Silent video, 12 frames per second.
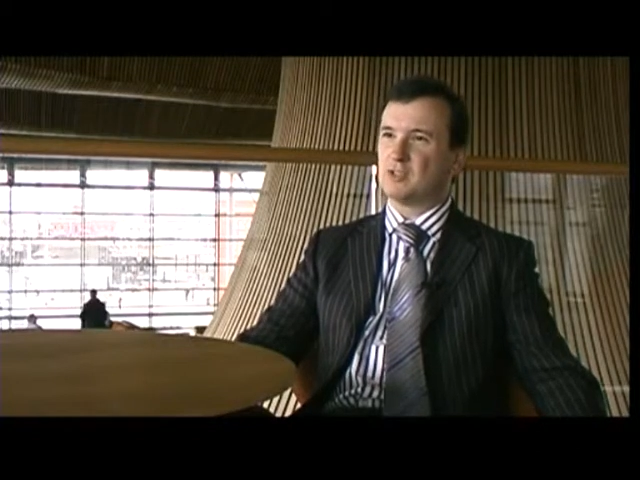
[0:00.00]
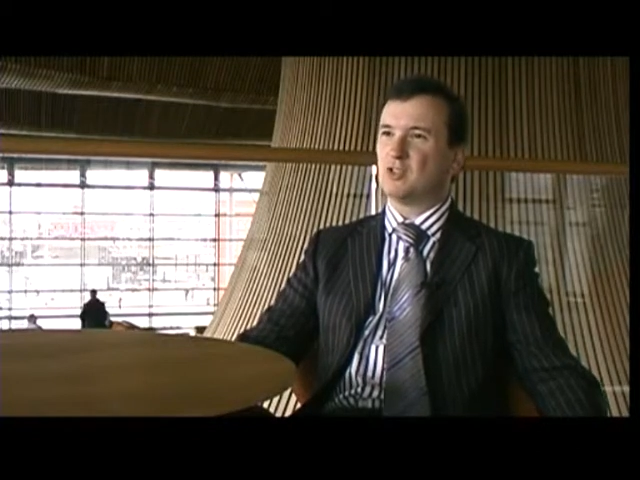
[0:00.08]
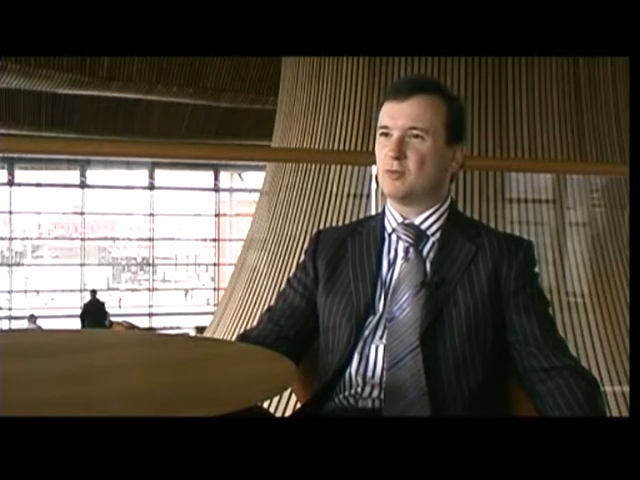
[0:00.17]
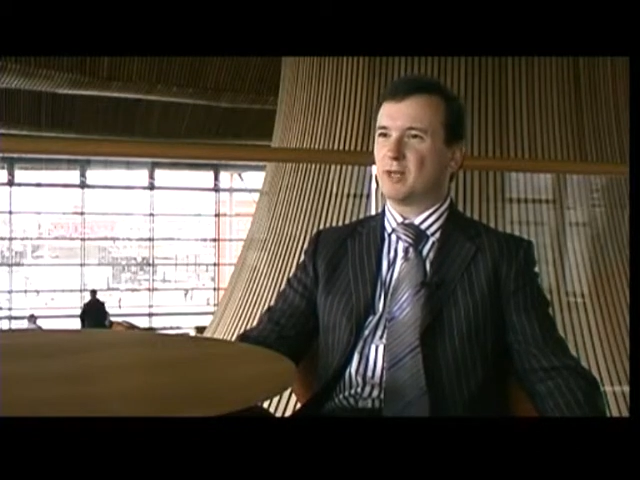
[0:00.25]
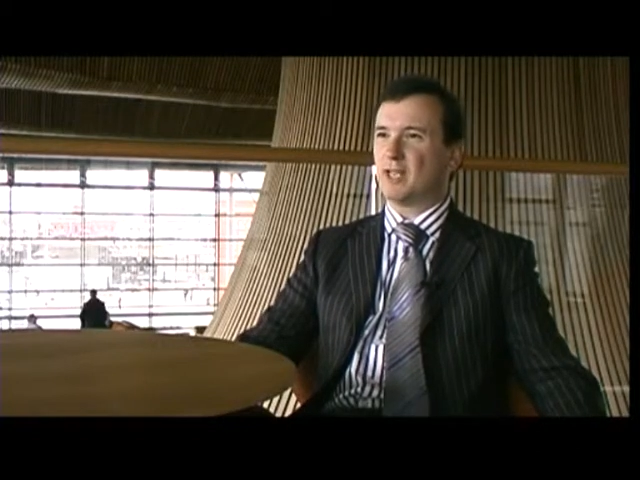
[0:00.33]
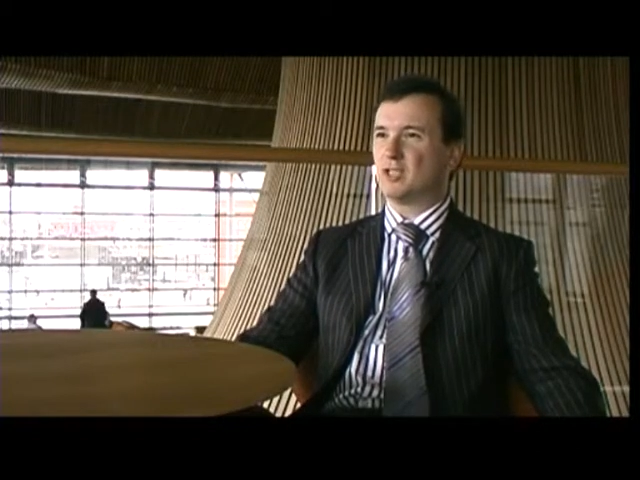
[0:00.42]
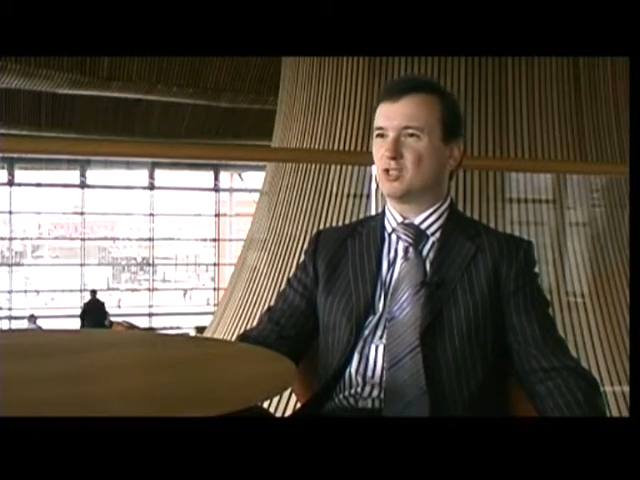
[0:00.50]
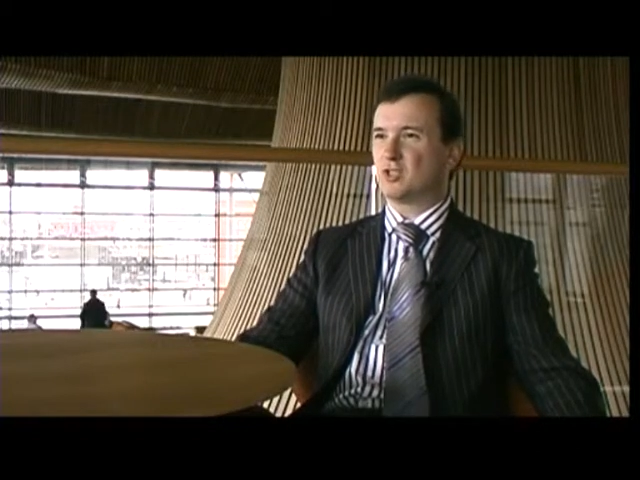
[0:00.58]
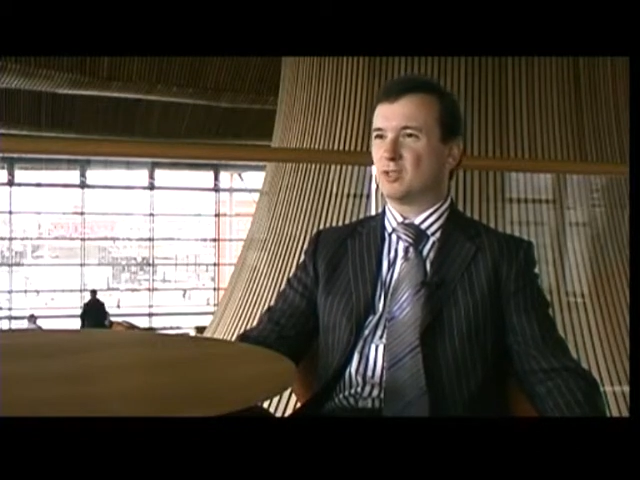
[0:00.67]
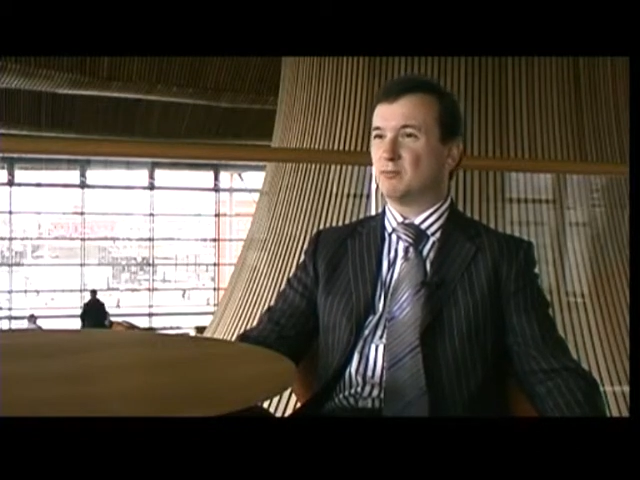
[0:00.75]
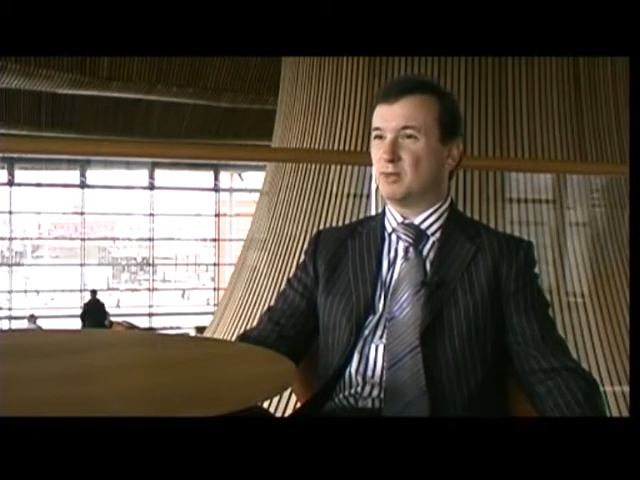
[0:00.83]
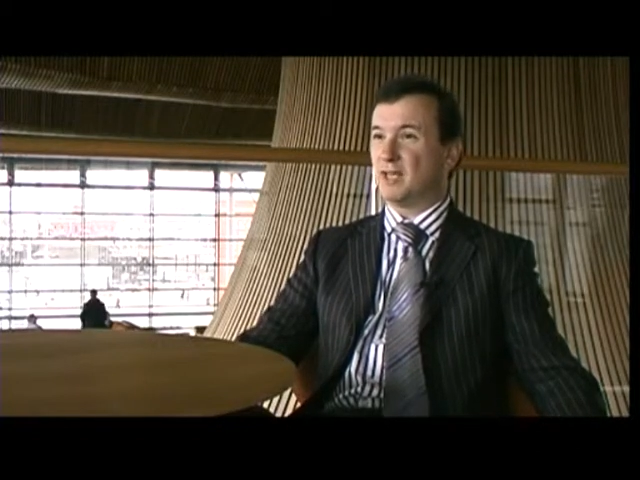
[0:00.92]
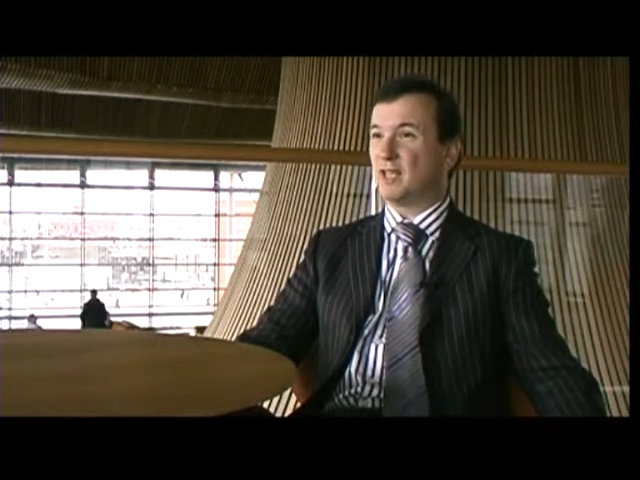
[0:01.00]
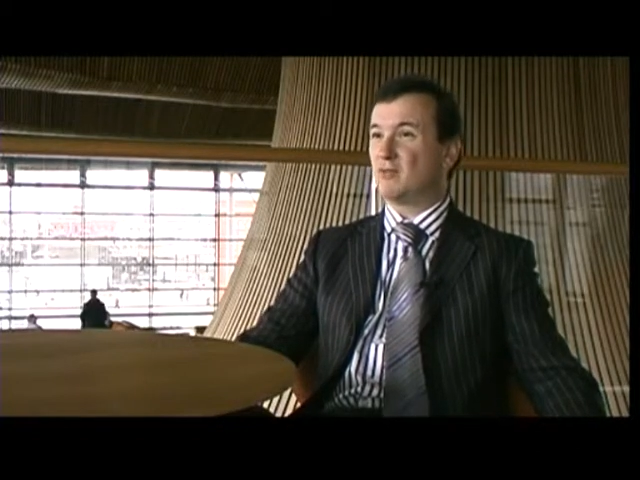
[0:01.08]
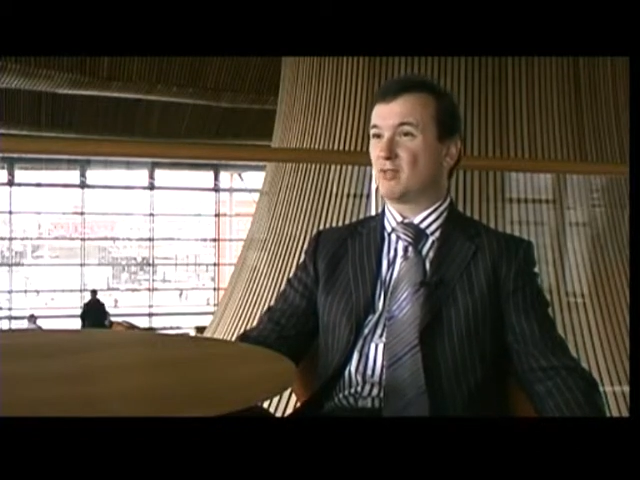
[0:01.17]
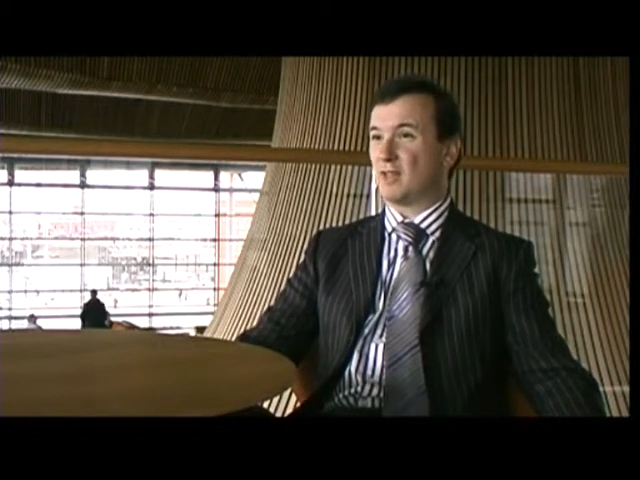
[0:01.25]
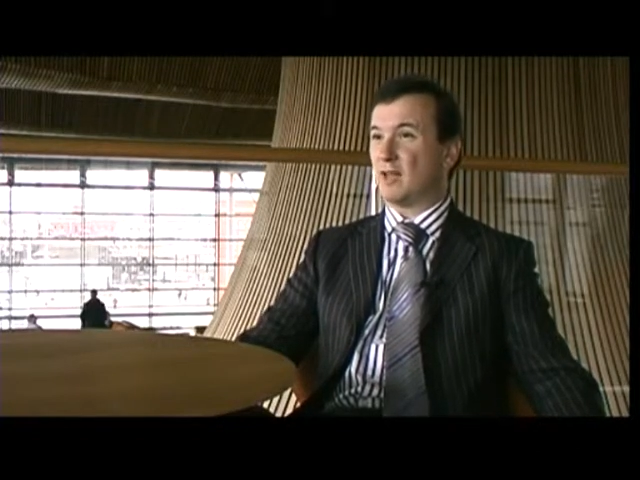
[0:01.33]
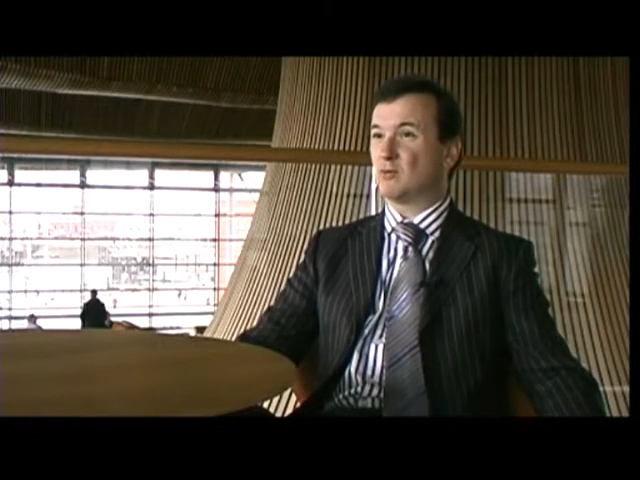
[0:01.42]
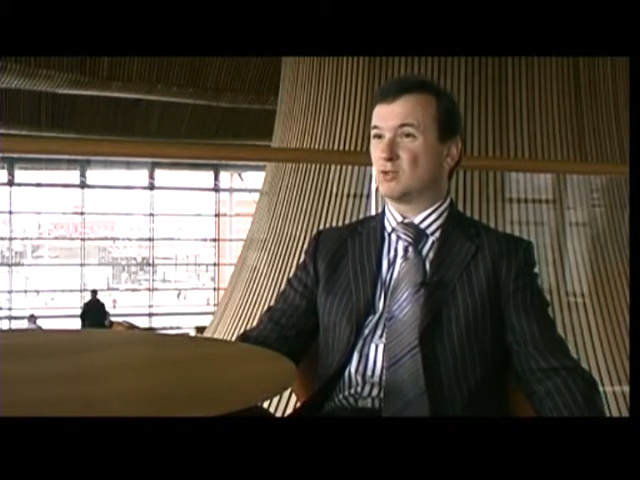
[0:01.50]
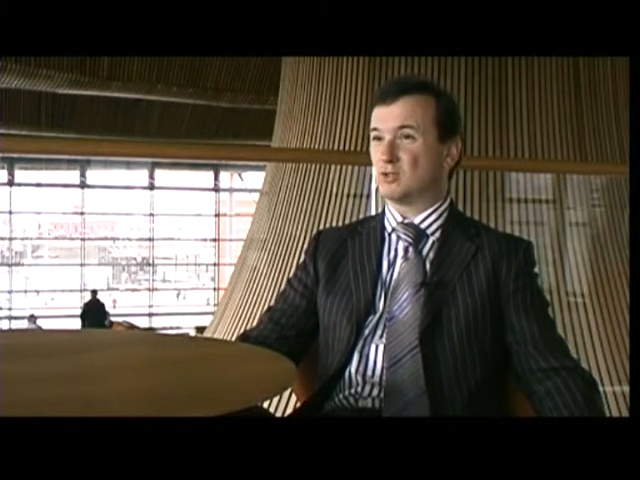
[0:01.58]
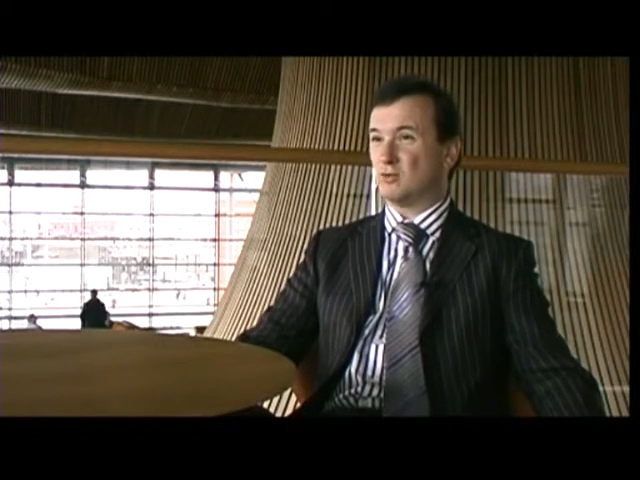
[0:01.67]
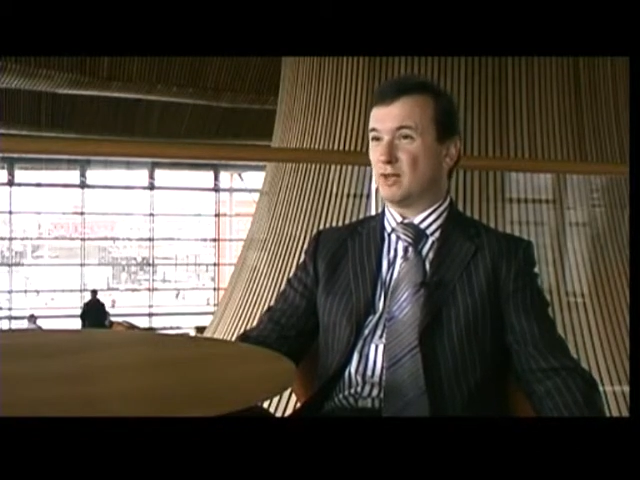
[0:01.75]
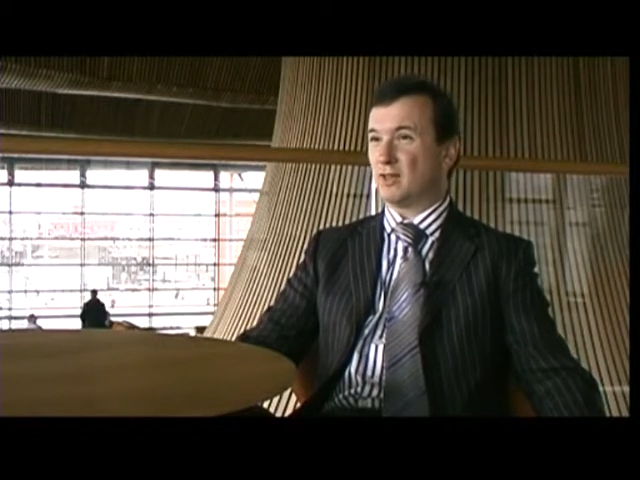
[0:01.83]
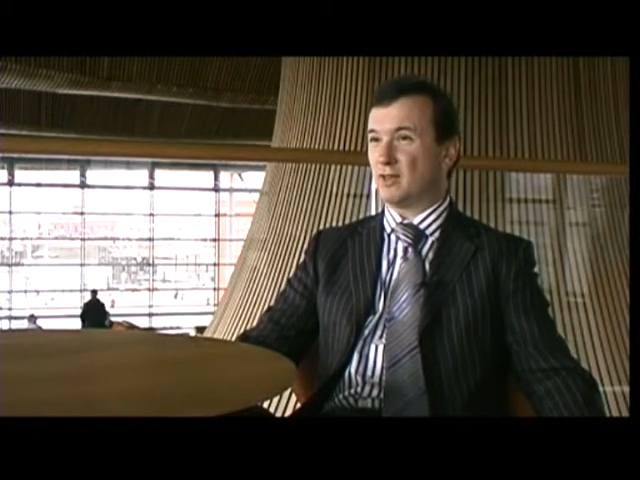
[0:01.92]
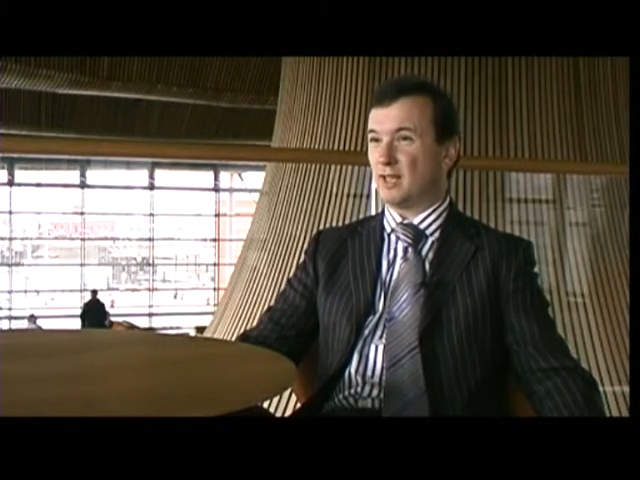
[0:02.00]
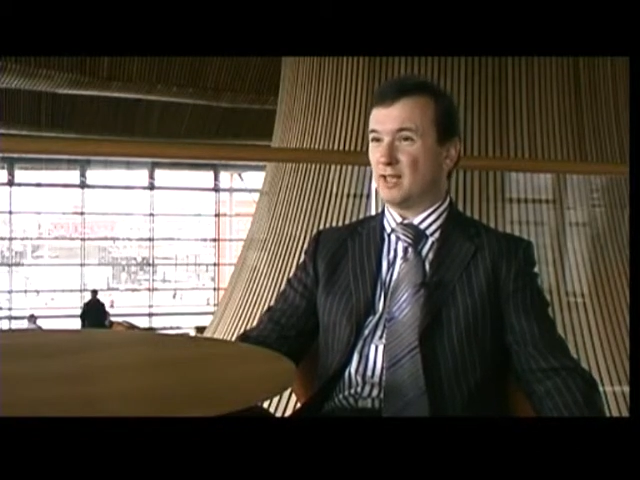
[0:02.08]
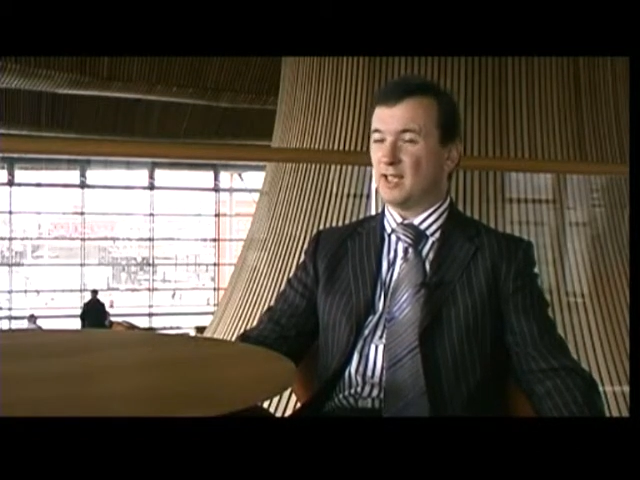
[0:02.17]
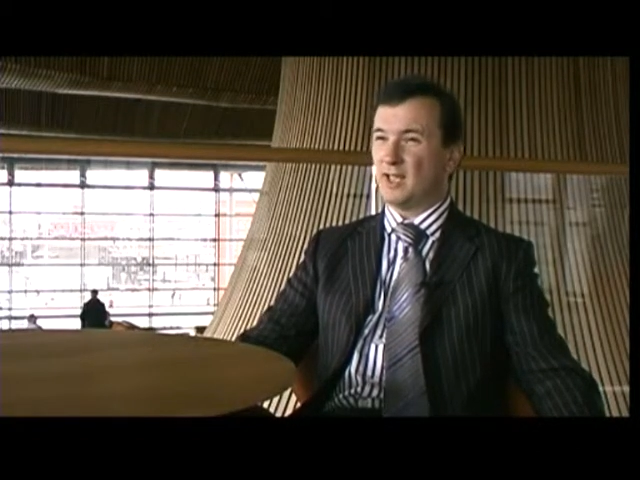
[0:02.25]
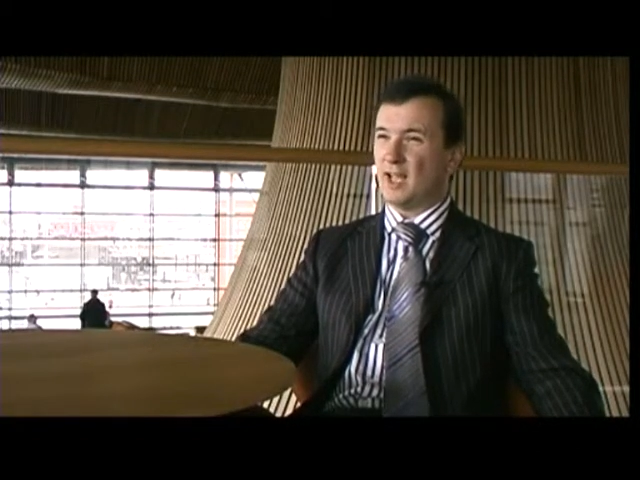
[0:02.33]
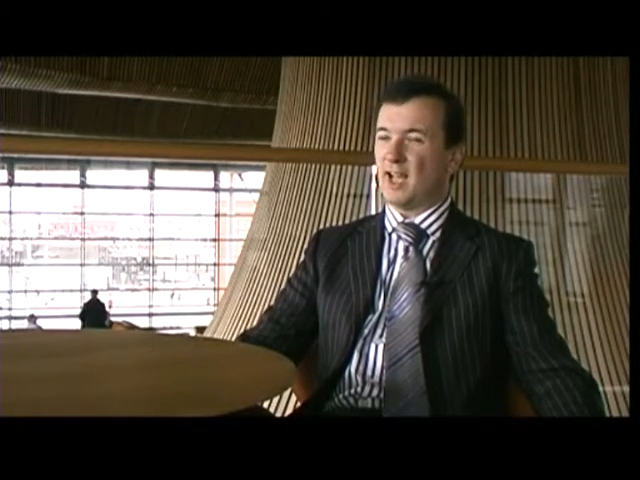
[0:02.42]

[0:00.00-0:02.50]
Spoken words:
determination and belief that that was the right thing.